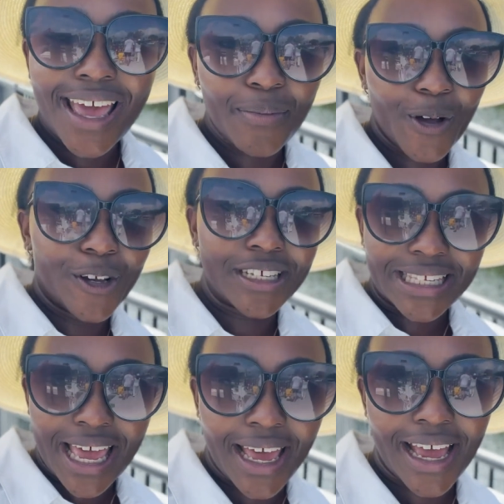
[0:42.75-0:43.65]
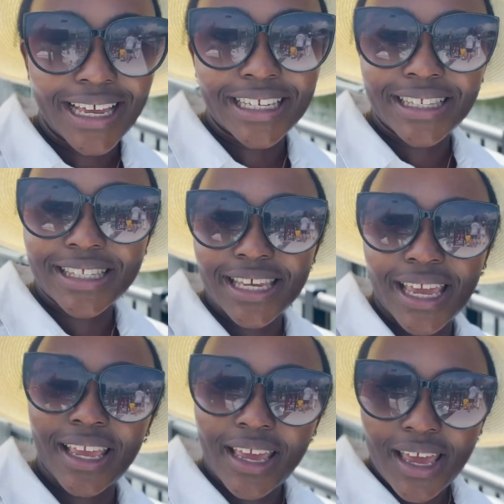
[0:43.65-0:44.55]
because I didn't
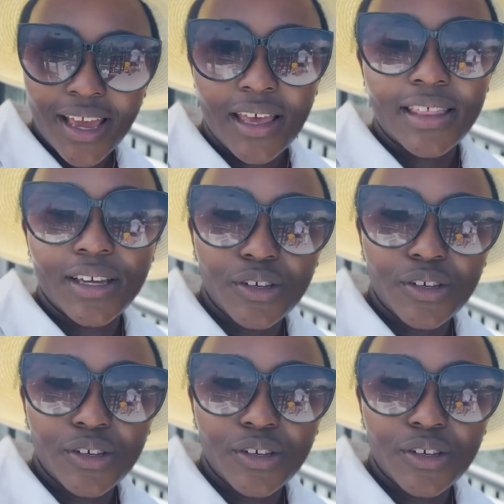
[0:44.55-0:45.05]
take the,